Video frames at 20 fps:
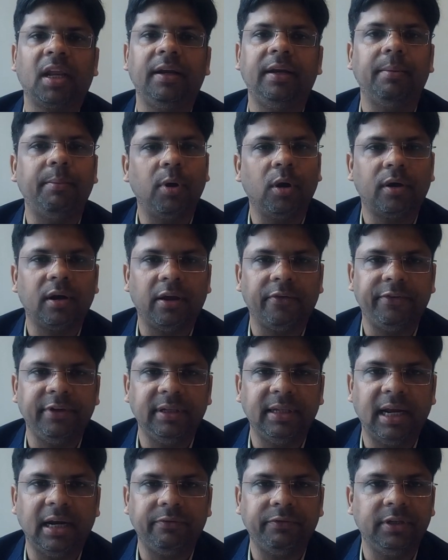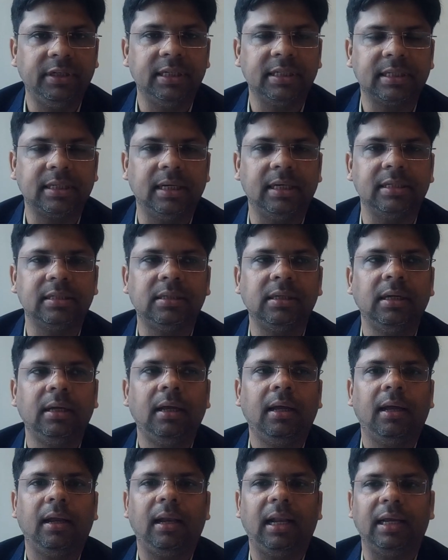demography that we discussed,
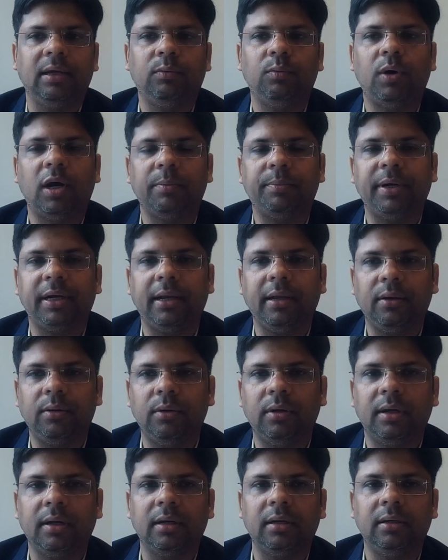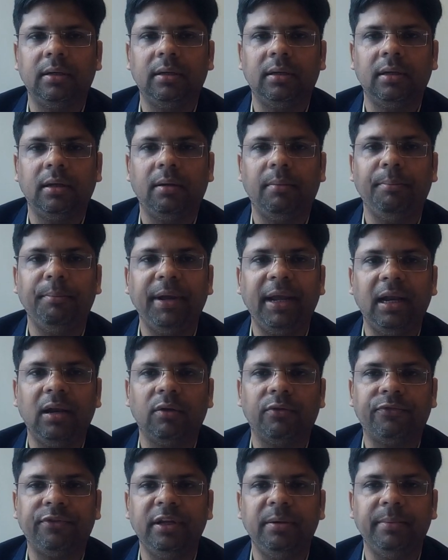like what particular male
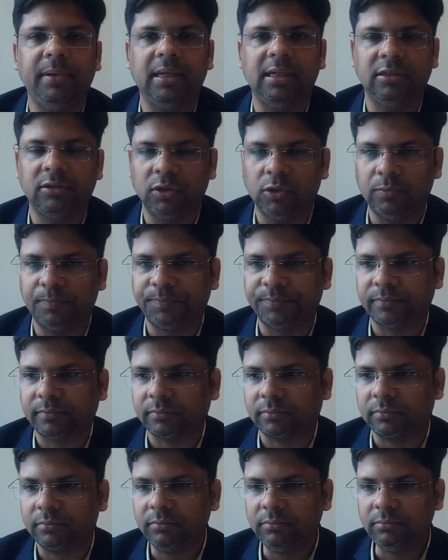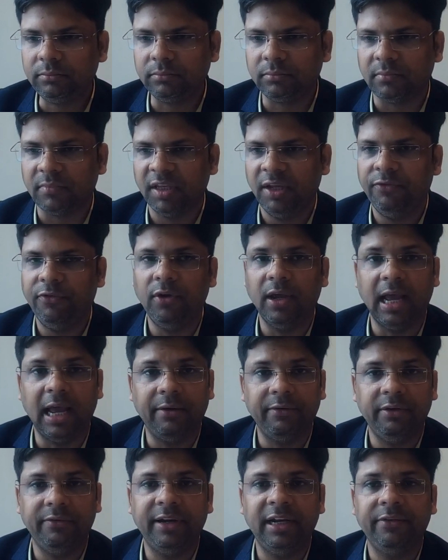or female. So if you
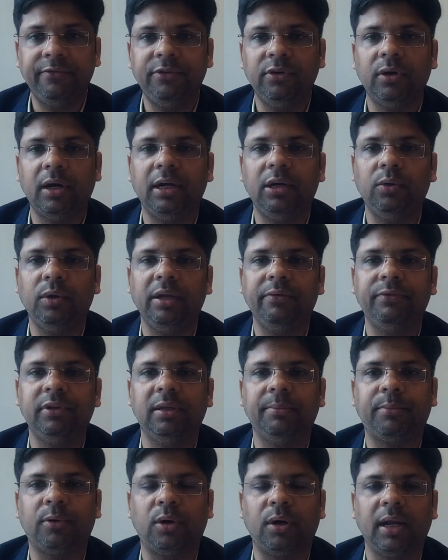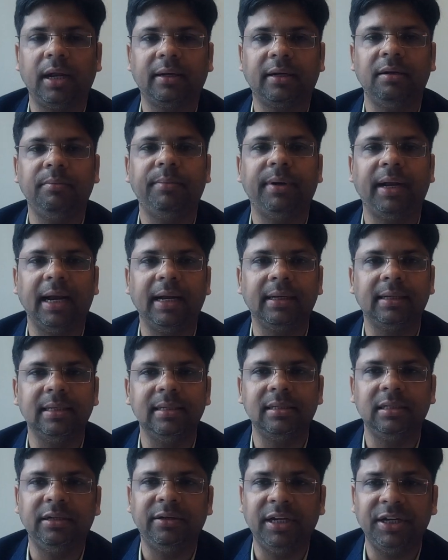have, even if you are doing with the product and brand
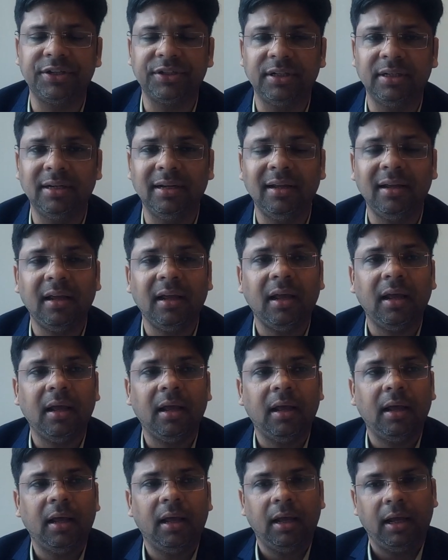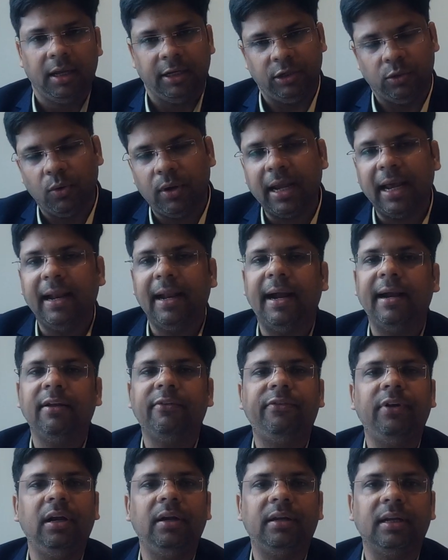consideration, you can add a
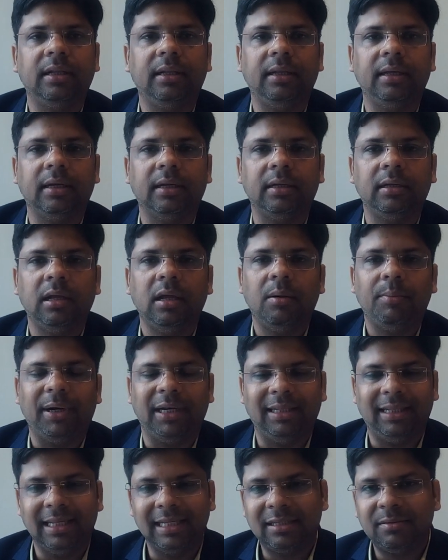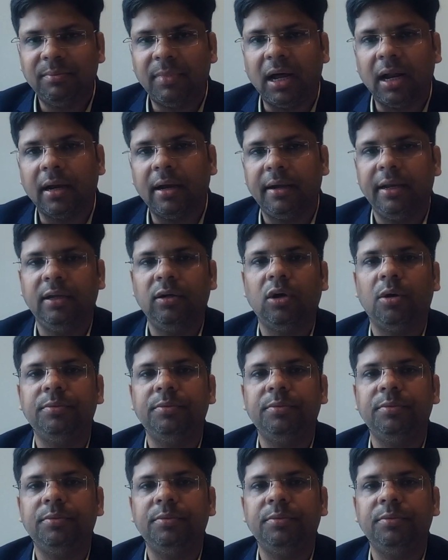filter there. But this marketing